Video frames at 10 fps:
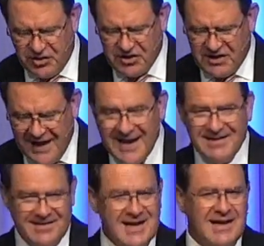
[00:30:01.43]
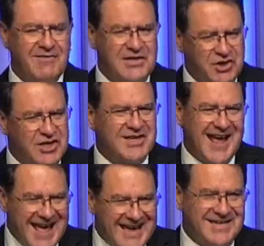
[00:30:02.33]
Just 8. Think of it. Just
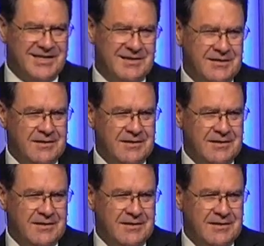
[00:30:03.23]
8.